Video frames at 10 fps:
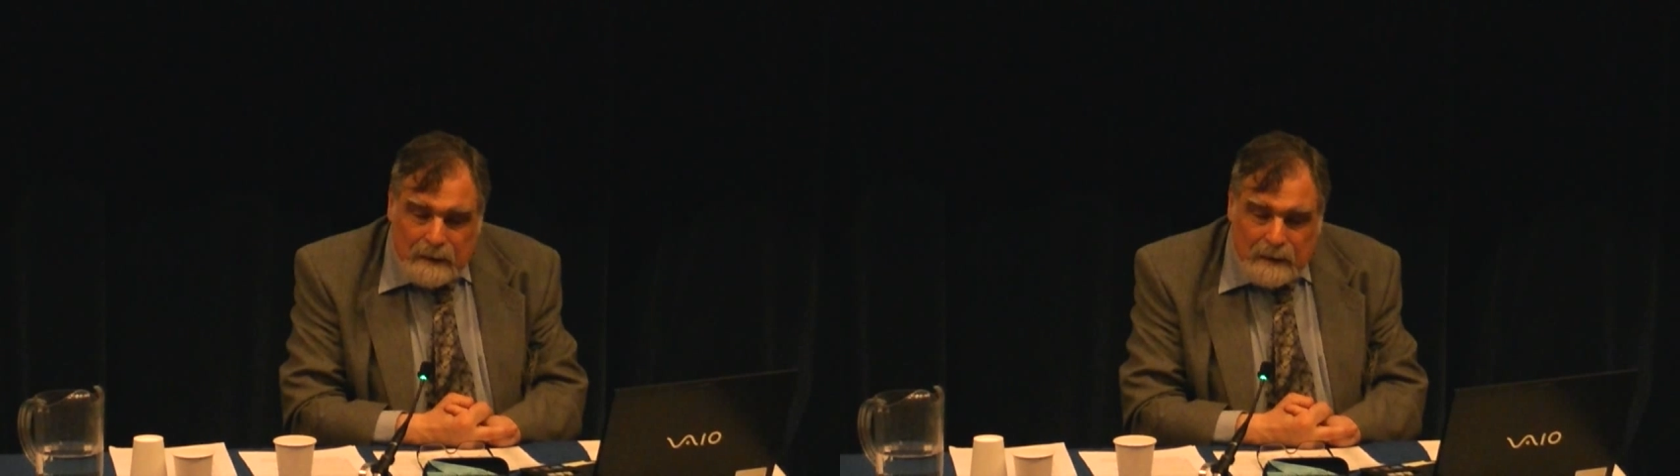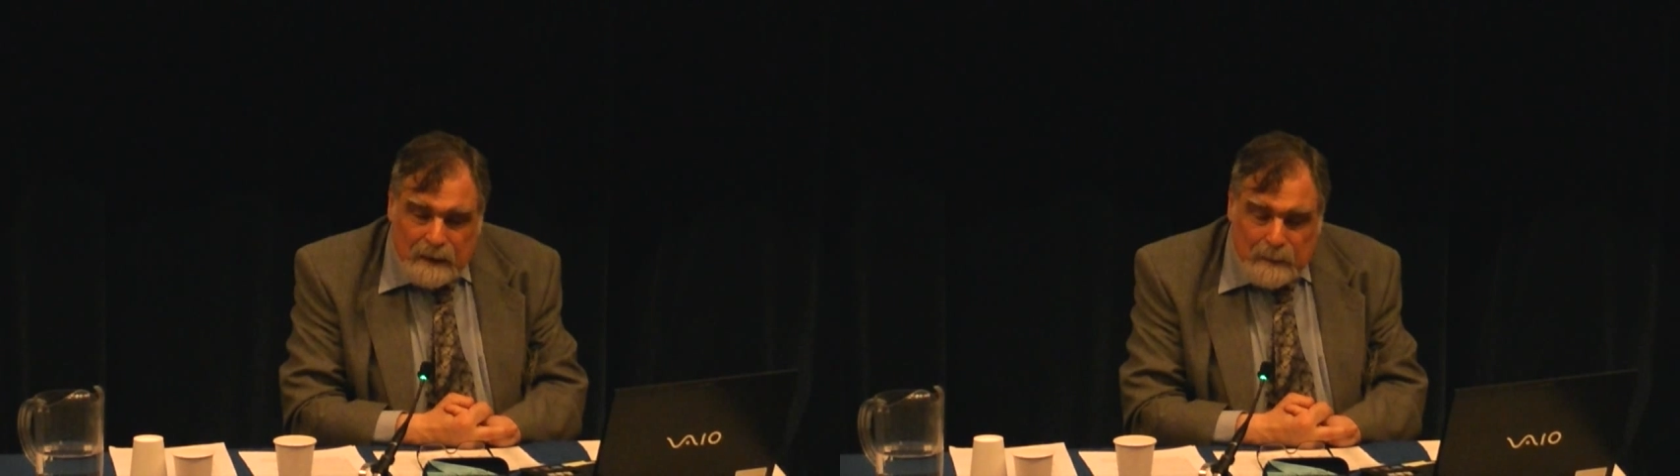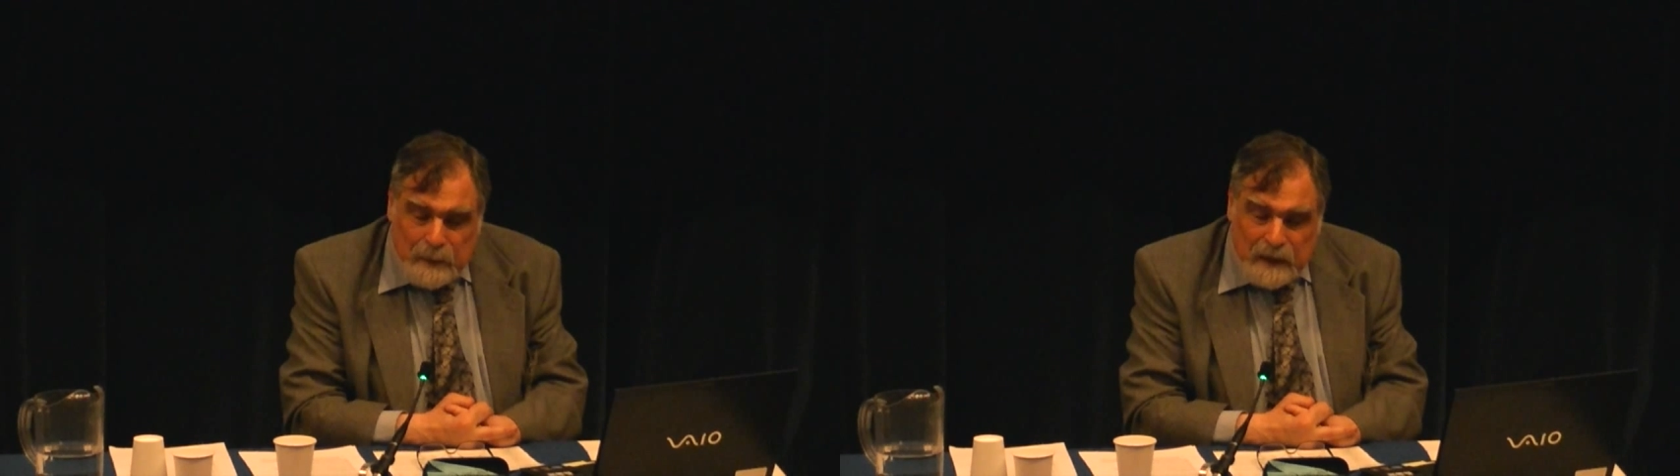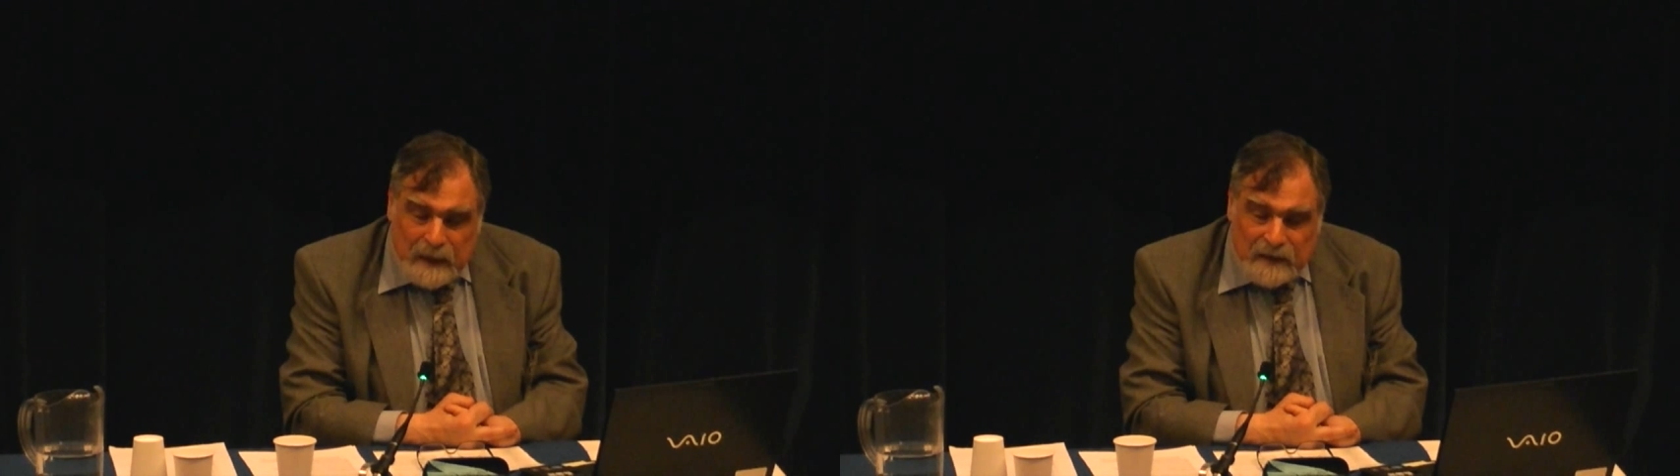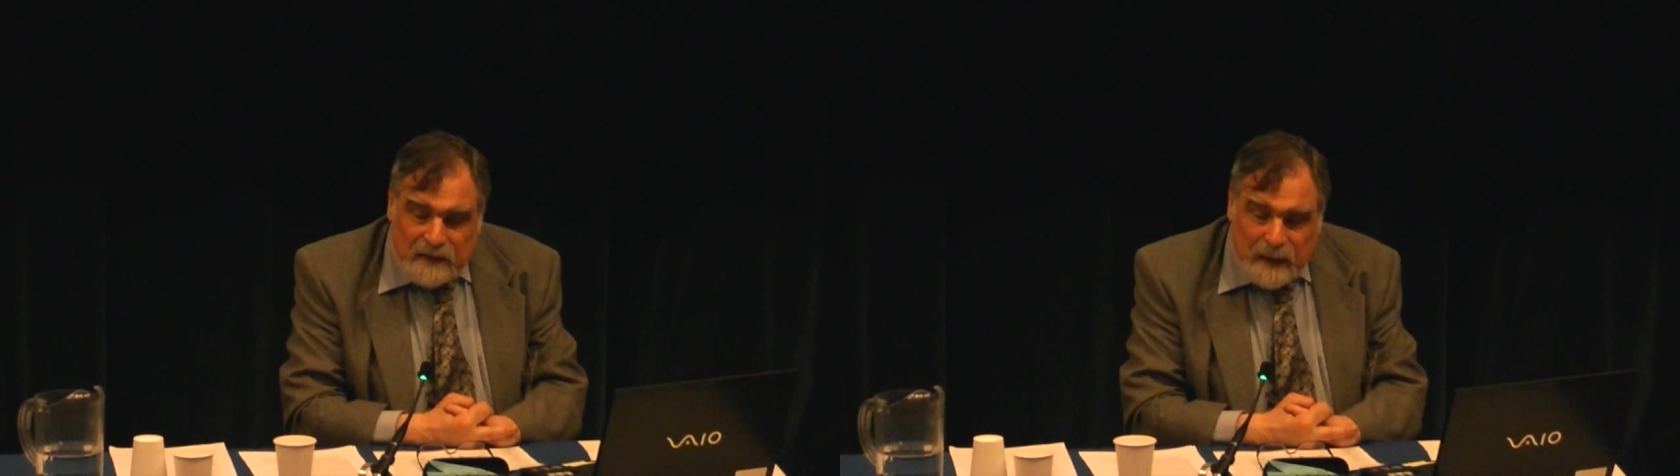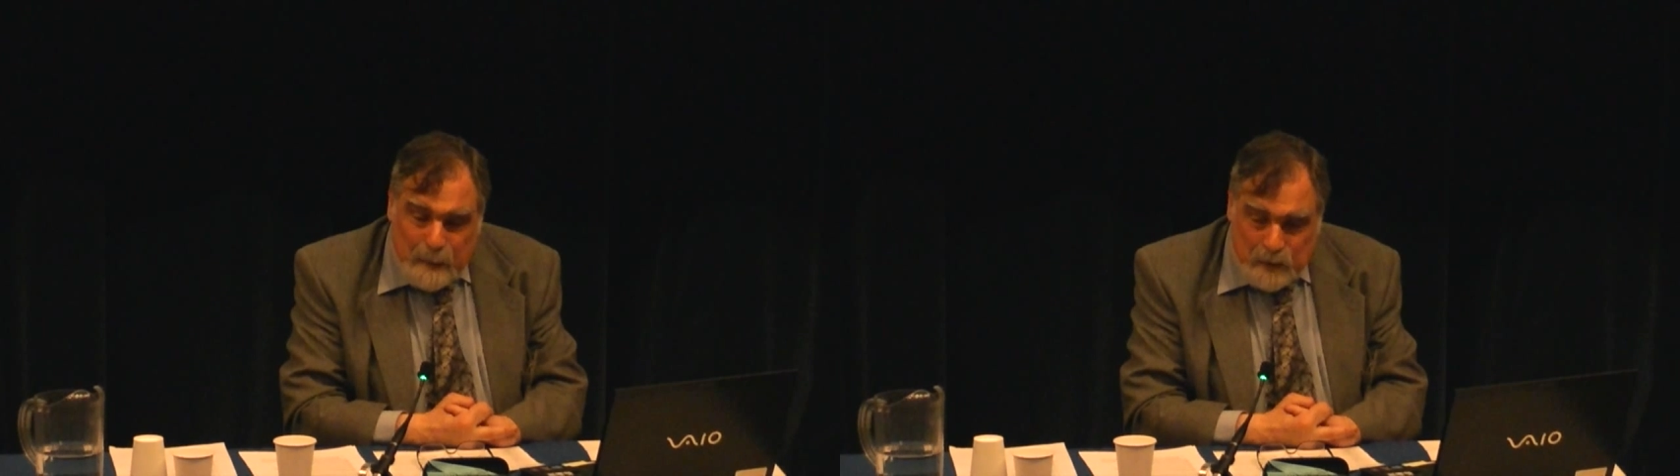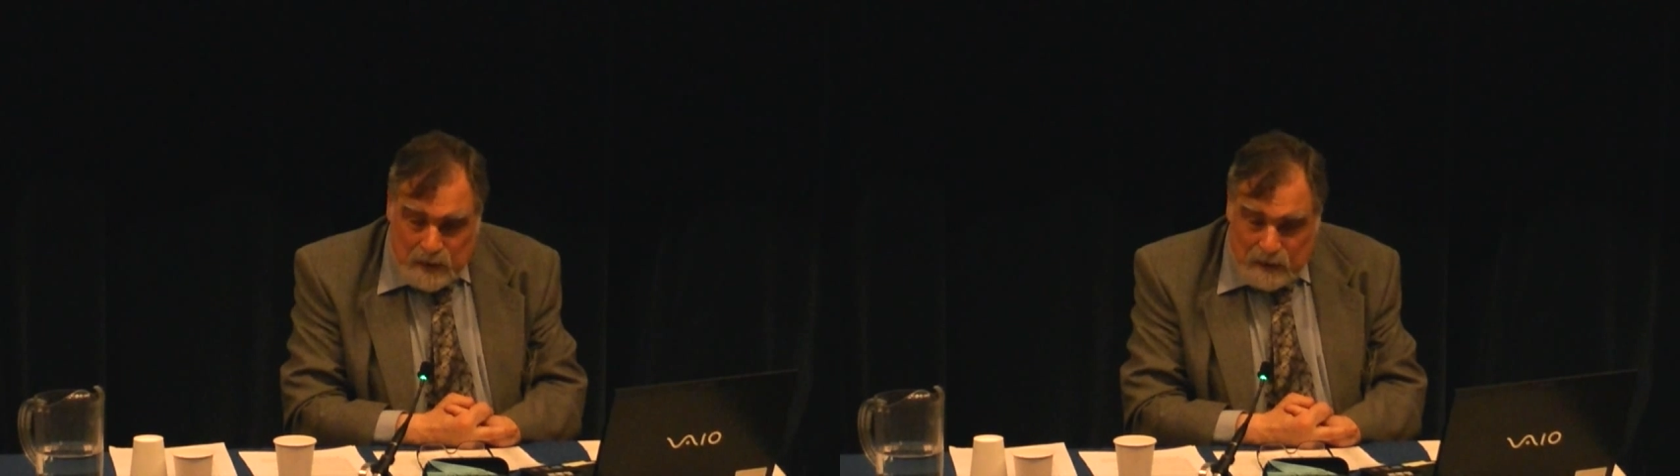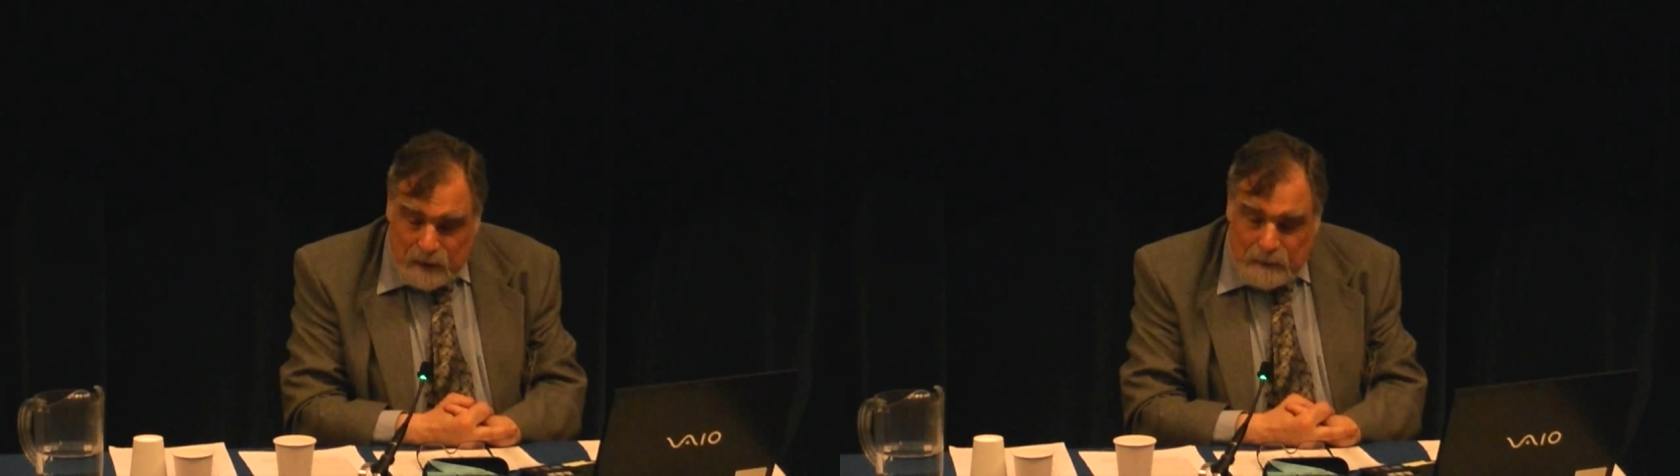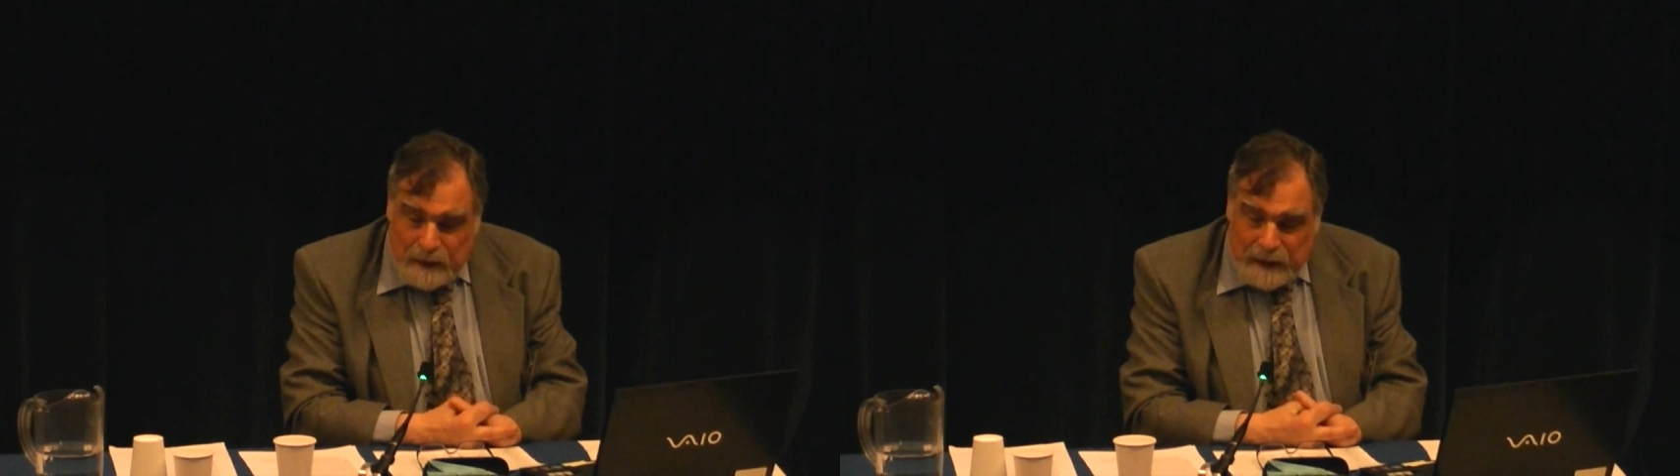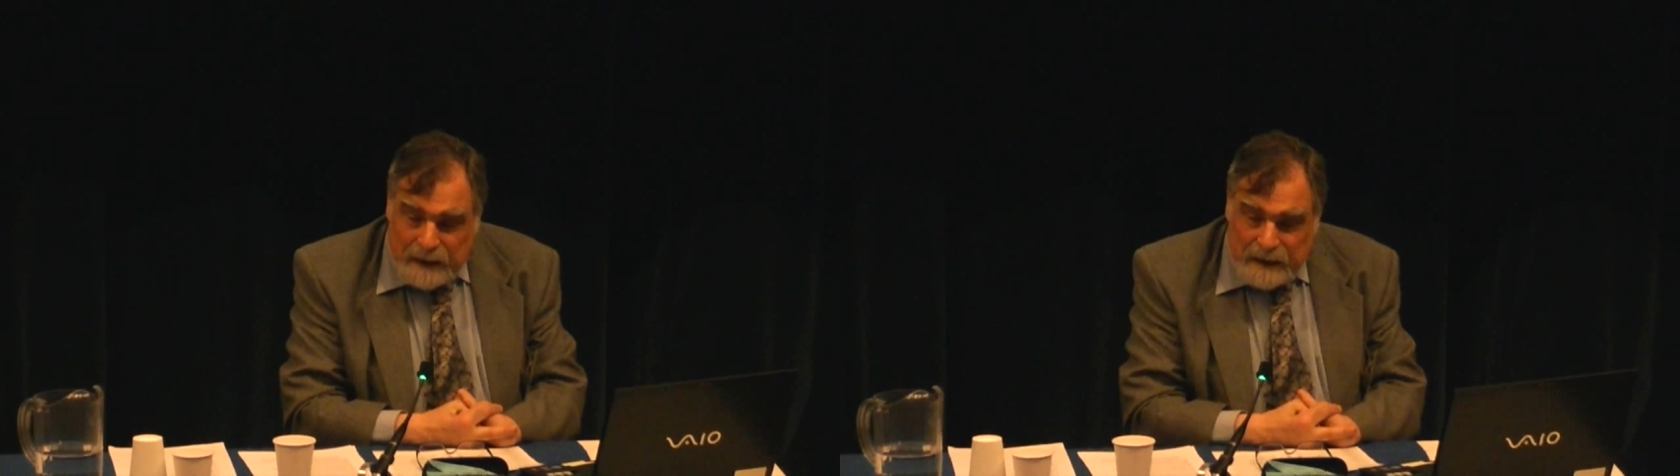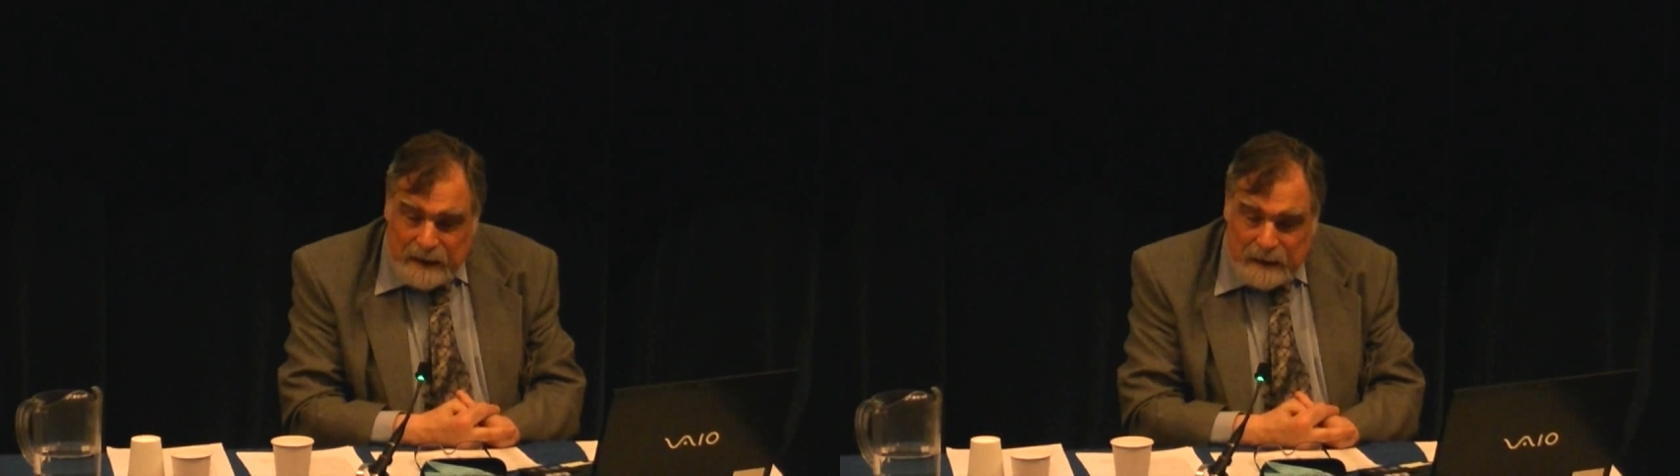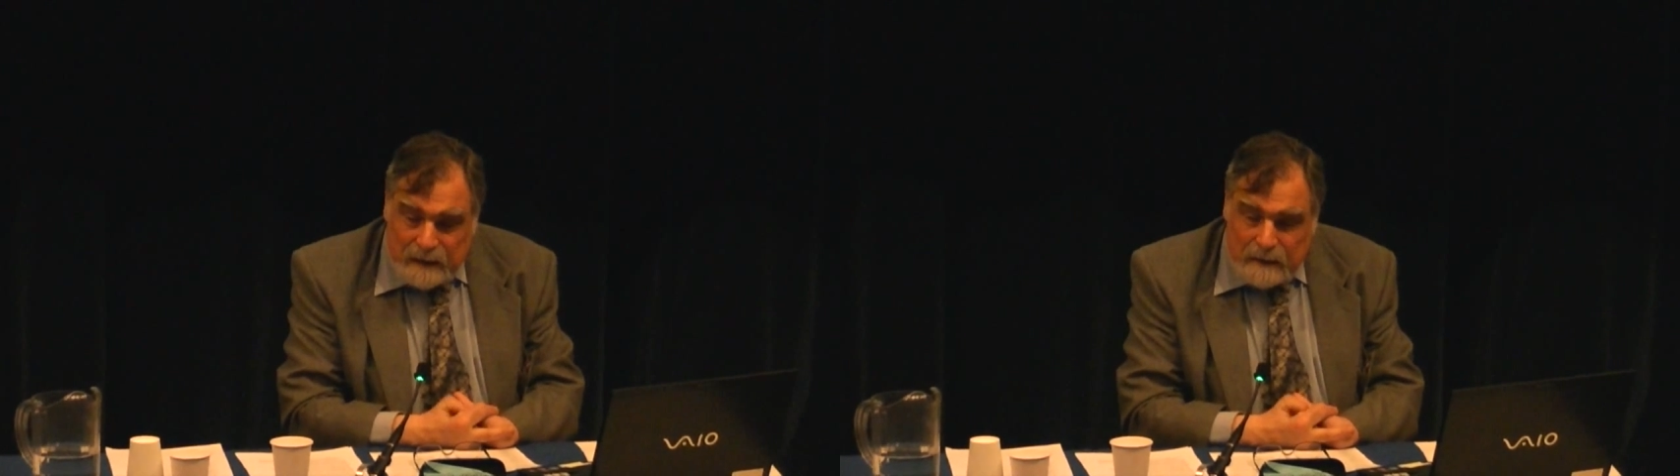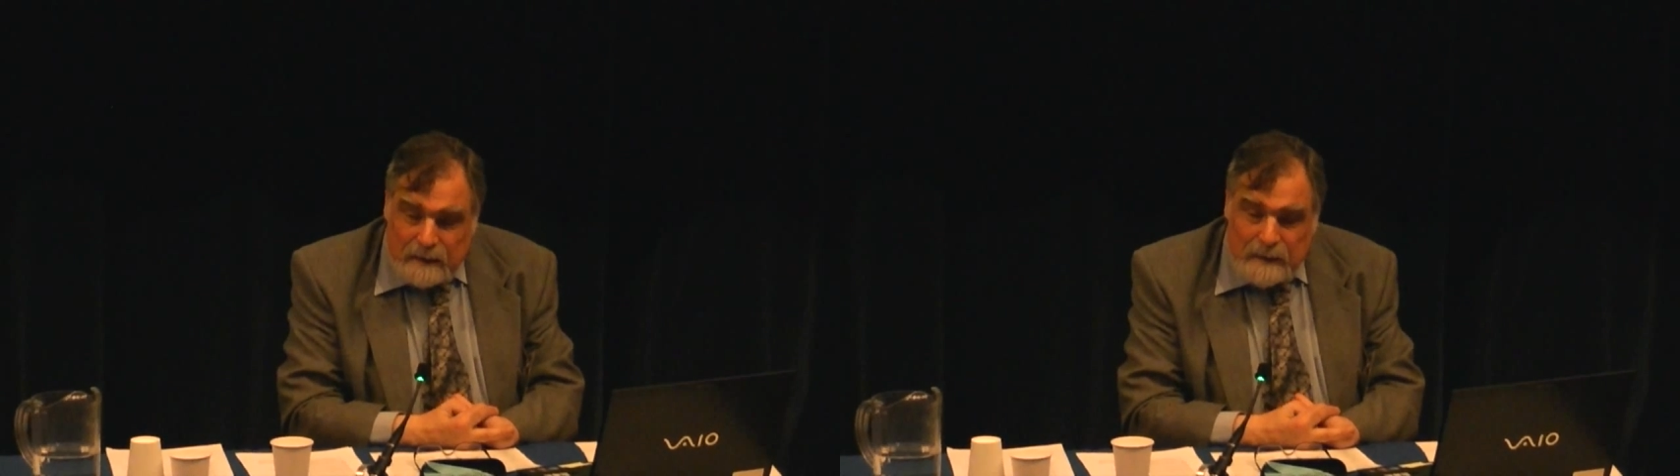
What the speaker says: The big exception to my idea